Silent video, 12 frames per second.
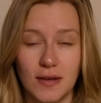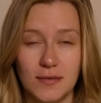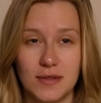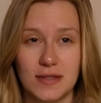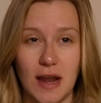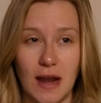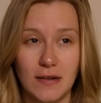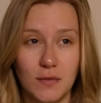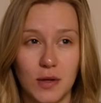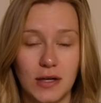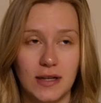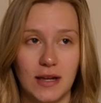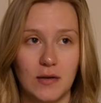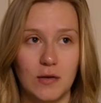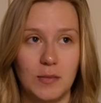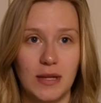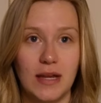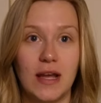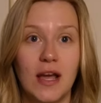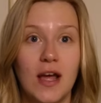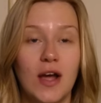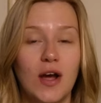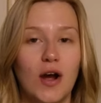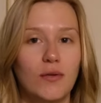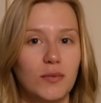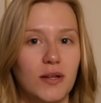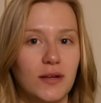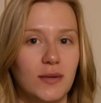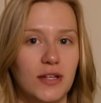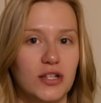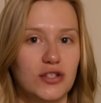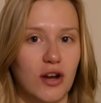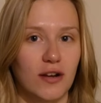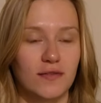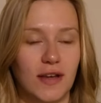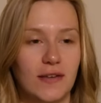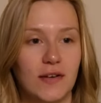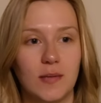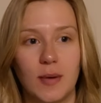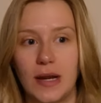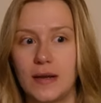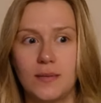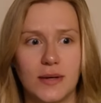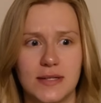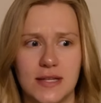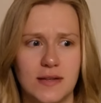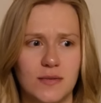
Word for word: I was kind of worried that it would be a really, really strong flavor, but it wasn't.